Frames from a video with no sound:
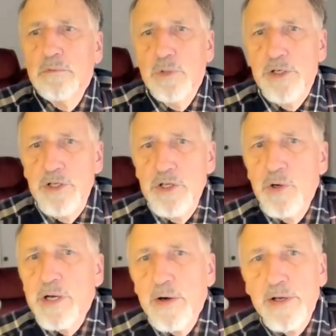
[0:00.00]
when the
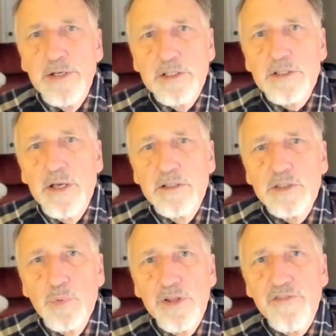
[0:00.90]
eukaryotic
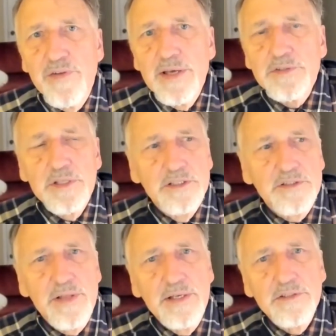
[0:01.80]
cells were the
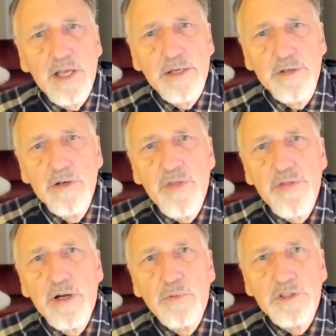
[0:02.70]
fanciest things on earth,
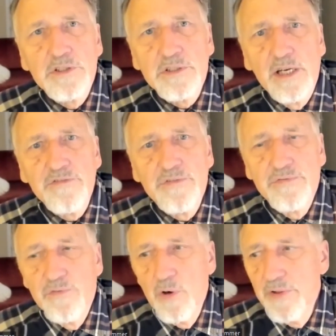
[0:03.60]
there was stuff
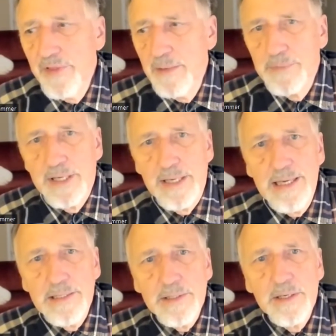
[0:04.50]
for them to
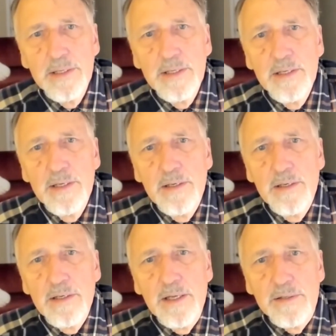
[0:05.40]
eat
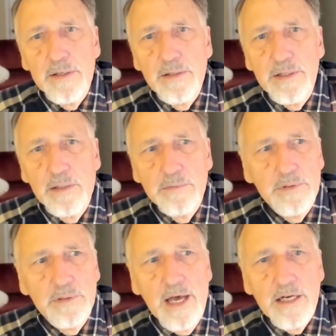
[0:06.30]
at,
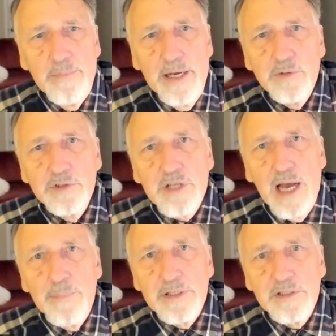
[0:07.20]
on a
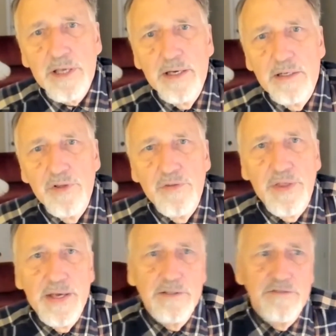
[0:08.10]
microscopic scale that
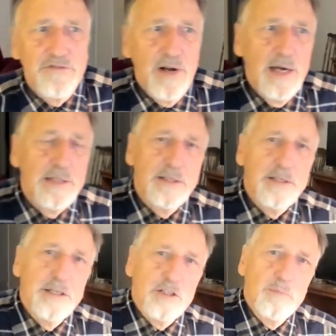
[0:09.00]
they could find
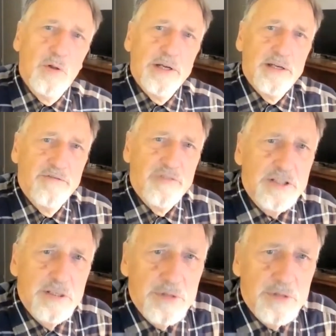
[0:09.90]
and exploit and feed